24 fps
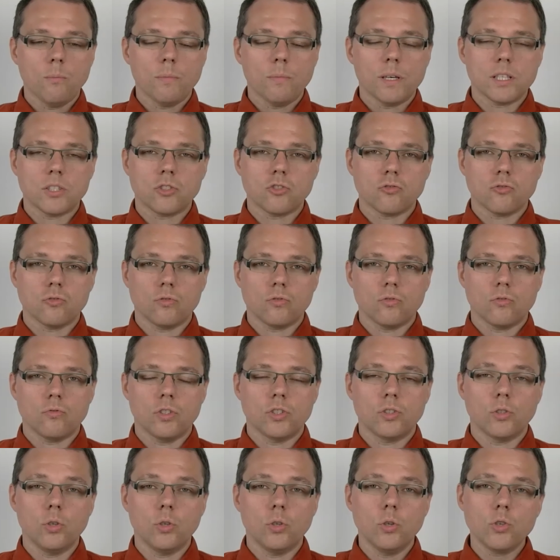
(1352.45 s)
much
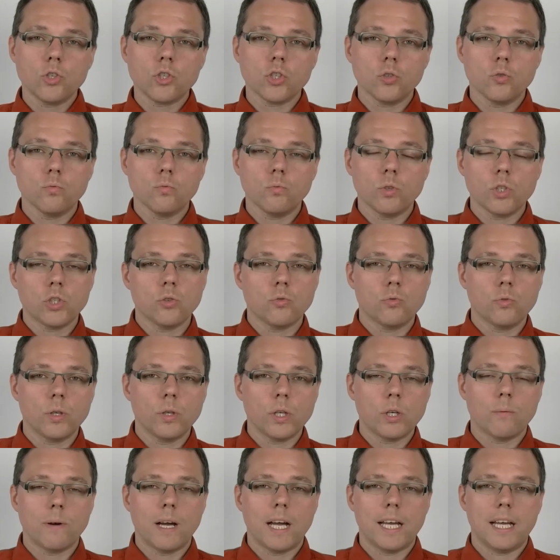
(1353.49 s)
resolution would you
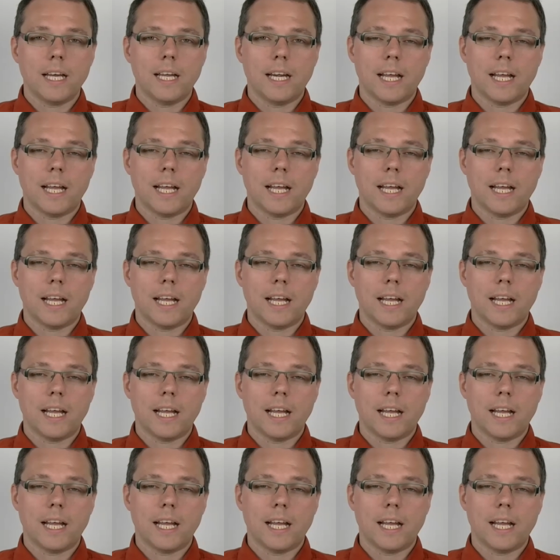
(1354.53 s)
require?